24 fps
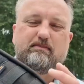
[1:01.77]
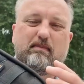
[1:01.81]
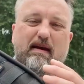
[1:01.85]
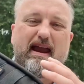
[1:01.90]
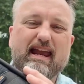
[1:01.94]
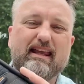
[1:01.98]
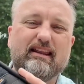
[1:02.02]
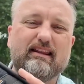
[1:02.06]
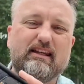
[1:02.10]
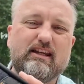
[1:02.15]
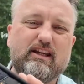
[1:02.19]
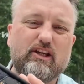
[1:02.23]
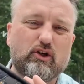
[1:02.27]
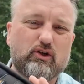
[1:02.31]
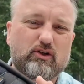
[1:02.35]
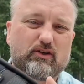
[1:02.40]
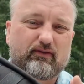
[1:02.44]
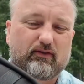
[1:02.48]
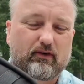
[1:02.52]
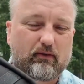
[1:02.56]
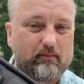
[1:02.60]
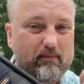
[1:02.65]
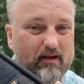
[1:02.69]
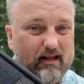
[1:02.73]
mainly
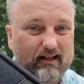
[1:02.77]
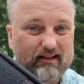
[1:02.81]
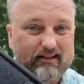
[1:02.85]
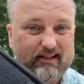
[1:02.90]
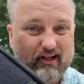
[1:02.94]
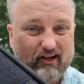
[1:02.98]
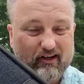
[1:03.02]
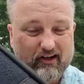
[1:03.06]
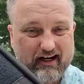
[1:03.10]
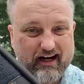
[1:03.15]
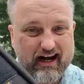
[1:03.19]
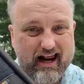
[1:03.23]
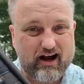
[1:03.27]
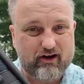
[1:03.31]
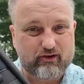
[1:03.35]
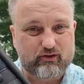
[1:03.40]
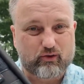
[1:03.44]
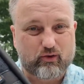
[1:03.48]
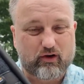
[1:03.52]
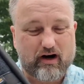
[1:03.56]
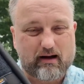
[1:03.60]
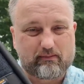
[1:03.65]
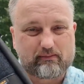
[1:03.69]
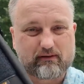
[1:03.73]
used for military and
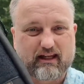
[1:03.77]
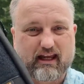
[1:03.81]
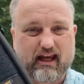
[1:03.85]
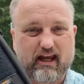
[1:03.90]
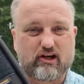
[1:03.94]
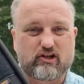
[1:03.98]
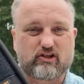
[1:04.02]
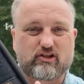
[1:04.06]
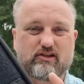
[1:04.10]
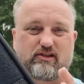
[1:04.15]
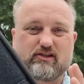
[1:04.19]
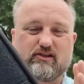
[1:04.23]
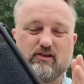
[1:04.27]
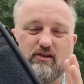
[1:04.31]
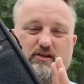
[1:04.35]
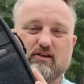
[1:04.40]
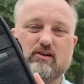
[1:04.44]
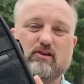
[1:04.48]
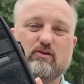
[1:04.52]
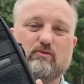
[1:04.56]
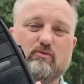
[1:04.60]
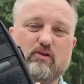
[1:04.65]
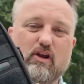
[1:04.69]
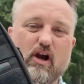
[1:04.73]
outdoor applications so that
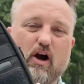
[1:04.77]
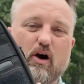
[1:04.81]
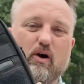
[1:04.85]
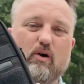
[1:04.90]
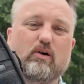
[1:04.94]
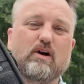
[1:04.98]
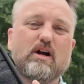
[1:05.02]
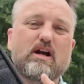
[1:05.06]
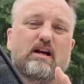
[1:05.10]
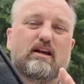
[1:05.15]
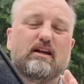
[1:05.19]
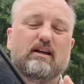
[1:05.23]
you know